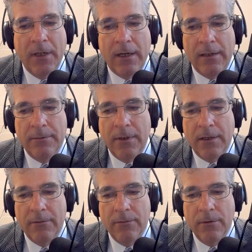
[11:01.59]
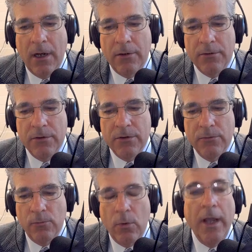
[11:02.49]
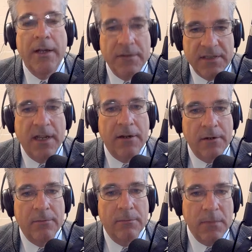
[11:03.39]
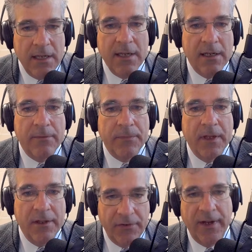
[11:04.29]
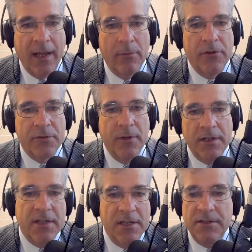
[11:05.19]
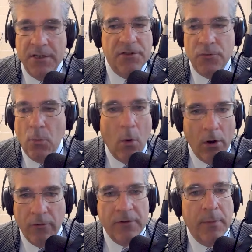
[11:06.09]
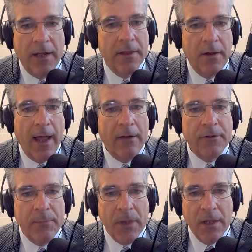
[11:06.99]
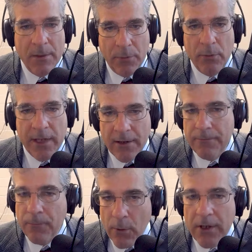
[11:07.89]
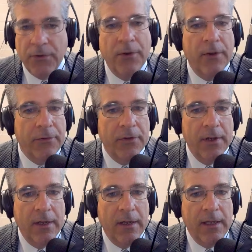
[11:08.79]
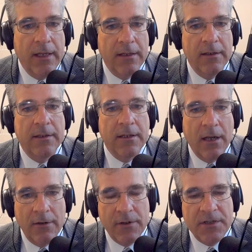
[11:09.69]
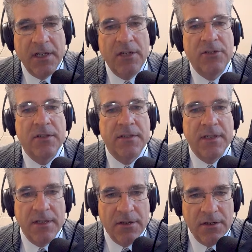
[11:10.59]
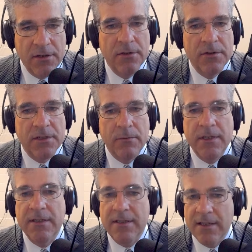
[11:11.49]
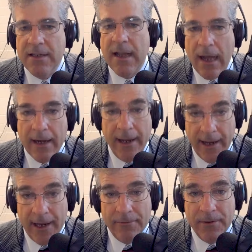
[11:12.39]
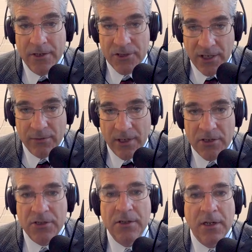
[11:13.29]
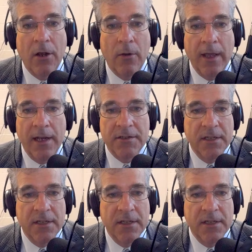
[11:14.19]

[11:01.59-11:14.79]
of center media establishment. It's dwarfed by the left, but we have voices in the conversations and the news that we did not have a generation ago. And